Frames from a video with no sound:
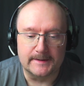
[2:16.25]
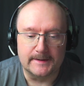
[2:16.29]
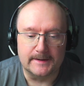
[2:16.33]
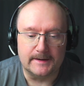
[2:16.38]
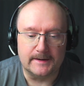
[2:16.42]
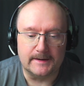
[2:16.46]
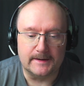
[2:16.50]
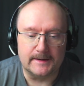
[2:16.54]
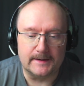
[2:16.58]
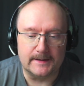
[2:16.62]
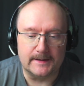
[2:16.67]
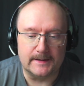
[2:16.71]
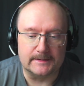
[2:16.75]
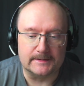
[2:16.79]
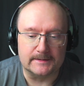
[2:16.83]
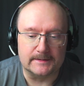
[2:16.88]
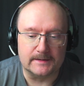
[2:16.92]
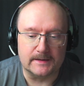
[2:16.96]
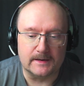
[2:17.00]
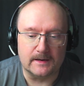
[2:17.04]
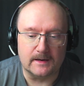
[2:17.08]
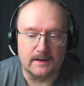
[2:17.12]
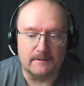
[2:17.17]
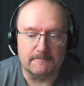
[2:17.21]
and
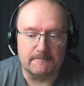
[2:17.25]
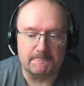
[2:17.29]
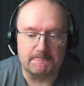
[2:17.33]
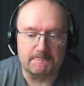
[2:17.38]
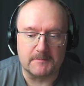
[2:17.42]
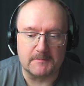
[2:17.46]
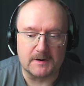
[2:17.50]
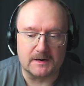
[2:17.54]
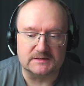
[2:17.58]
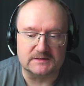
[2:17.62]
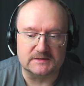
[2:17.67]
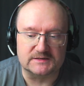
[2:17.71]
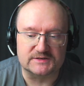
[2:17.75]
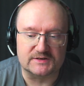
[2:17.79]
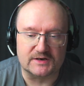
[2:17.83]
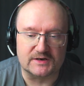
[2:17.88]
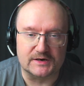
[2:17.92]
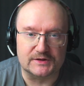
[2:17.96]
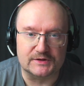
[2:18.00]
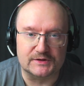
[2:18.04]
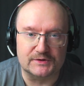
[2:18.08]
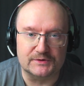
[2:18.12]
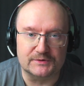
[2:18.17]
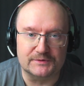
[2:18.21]
I
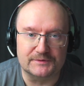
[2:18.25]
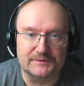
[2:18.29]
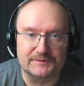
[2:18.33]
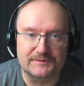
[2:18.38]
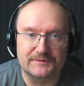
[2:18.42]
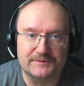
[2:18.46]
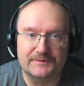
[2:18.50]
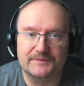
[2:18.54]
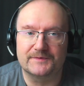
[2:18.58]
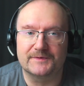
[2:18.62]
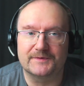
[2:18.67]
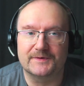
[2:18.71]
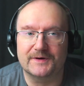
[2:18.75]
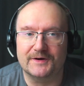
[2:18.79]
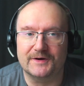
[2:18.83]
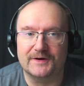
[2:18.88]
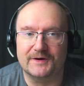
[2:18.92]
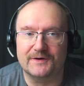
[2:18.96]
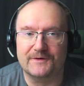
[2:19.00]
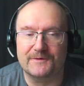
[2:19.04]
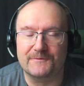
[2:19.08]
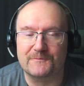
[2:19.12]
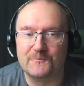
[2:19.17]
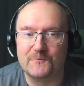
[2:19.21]
started
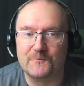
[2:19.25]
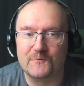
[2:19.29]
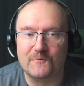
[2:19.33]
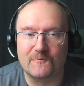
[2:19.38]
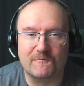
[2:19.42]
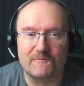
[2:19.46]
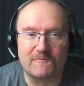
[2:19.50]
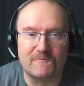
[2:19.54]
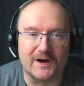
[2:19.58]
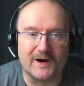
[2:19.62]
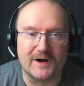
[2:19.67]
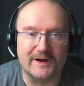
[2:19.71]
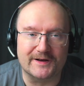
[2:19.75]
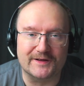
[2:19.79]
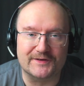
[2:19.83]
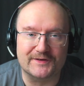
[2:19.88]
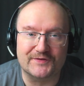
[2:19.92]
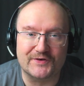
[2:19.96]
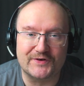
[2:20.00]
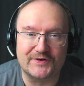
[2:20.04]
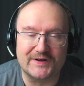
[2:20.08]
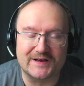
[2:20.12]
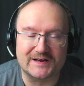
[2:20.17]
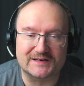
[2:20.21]
finding
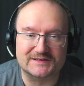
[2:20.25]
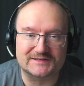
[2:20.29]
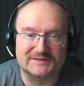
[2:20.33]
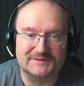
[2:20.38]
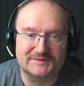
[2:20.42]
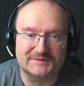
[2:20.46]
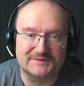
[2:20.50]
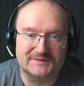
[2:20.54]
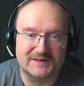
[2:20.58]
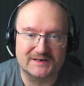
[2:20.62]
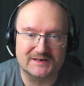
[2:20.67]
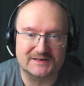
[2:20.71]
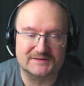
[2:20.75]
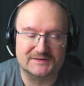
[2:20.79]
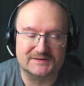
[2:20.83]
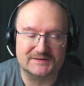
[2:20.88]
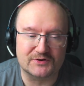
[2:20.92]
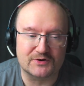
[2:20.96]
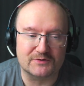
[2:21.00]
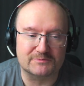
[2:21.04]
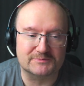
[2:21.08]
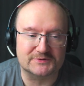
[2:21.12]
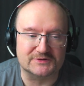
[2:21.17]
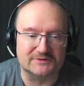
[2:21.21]
the next
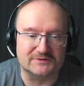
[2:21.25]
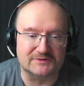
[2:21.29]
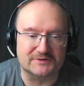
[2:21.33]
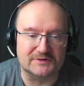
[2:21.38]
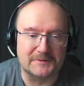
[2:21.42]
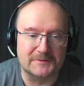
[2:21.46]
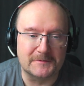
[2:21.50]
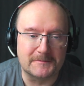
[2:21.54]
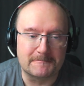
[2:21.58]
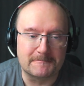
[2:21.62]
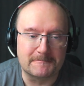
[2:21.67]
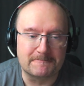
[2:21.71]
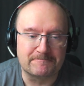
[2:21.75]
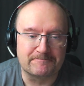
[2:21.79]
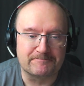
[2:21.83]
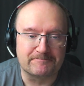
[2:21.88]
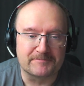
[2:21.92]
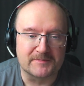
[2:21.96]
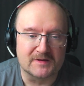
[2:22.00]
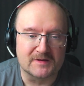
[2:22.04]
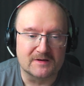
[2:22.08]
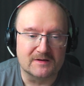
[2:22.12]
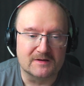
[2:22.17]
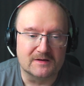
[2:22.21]
option
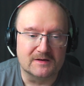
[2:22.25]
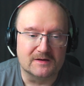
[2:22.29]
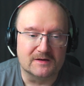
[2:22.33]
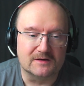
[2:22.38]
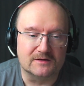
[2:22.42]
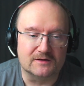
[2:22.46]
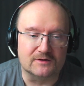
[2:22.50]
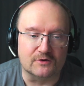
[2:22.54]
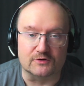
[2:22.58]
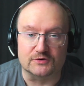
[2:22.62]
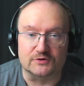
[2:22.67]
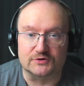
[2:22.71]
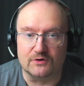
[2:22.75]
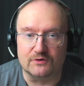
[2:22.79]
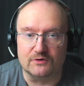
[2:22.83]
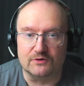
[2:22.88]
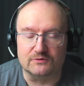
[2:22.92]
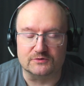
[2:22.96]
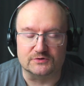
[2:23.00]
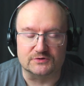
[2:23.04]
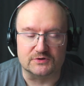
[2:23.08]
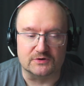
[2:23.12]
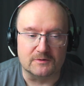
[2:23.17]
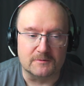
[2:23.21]
or
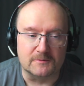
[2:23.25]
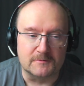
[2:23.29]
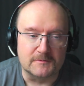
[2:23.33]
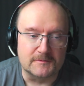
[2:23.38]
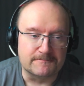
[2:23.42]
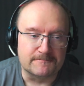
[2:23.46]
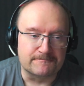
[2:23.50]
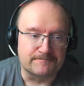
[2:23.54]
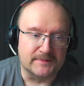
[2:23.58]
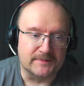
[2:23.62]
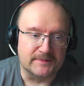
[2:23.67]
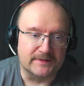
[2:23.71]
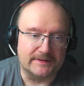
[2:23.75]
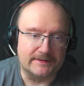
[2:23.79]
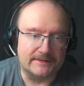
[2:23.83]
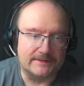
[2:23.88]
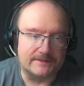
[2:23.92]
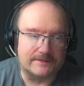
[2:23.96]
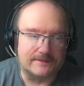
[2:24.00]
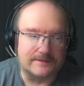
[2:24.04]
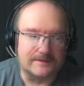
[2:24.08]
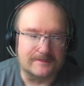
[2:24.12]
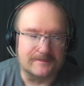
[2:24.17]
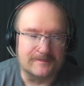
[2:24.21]
solution,
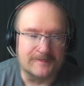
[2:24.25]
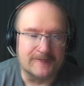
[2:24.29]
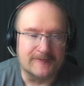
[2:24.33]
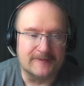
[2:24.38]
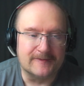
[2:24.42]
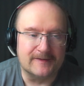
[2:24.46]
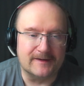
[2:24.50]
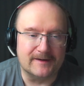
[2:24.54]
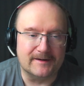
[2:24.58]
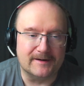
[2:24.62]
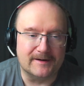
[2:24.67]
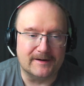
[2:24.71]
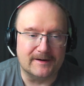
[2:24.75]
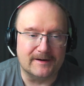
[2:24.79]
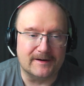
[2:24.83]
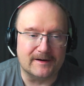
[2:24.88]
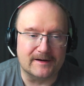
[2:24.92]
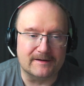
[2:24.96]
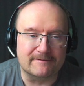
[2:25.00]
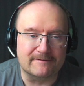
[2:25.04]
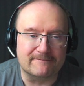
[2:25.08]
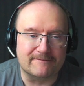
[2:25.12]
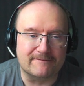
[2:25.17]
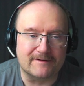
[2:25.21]
and
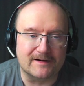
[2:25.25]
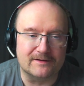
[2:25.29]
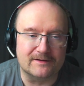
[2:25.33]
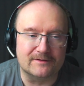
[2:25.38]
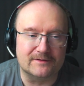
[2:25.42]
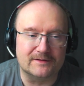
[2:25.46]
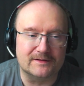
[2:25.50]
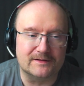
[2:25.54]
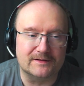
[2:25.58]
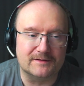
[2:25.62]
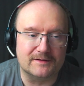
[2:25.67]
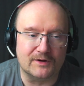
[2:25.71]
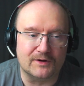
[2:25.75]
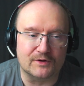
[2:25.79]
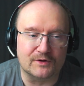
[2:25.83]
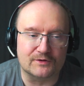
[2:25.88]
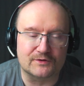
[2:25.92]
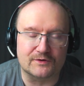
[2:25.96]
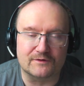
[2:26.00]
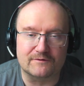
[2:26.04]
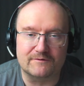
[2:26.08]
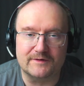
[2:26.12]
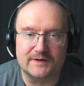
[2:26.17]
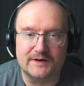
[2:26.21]
I find a
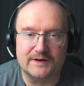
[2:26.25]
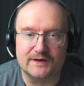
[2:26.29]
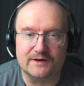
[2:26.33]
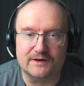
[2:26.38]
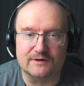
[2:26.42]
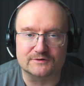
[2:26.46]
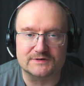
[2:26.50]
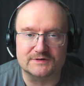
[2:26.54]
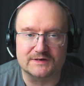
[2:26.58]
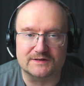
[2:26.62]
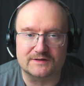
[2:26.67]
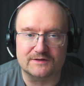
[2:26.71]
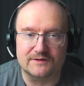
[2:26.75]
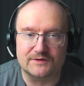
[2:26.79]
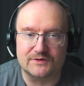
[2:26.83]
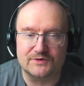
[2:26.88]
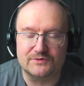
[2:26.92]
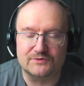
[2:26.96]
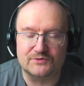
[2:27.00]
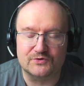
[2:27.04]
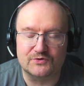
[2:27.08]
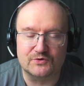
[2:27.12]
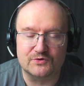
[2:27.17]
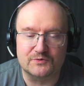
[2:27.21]
lot of videos at the
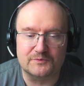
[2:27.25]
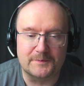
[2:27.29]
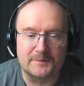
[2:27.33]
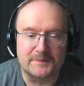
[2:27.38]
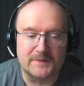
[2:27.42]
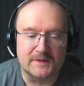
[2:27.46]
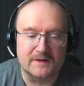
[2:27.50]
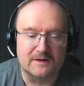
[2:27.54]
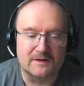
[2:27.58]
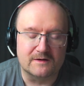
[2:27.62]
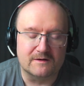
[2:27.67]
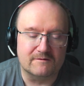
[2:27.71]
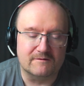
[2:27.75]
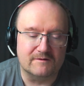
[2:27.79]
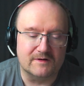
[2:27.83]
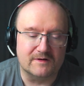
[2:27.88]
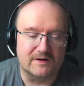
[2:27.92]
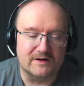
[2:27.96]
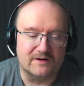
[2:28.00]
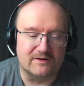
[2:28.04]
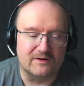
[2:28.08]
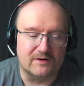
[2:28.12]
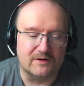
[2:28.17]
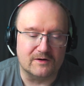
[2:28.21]
YouTube
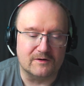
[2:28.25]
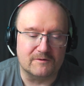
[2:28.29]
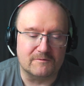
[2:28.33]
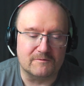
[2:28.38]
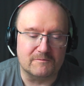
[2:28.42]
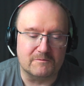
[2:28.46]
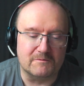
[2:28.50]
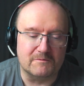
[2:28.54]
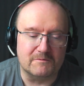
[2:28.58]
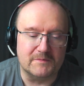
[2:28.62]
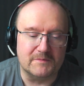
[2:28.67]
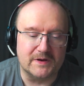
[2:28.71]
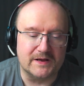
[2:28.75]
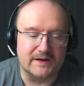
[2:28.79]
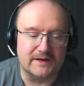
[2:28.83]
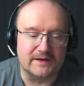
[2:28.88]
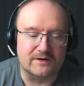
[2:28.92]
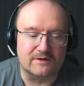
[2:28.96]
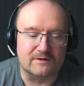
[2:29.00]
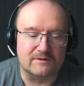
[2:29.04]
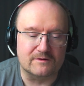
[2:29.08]
where many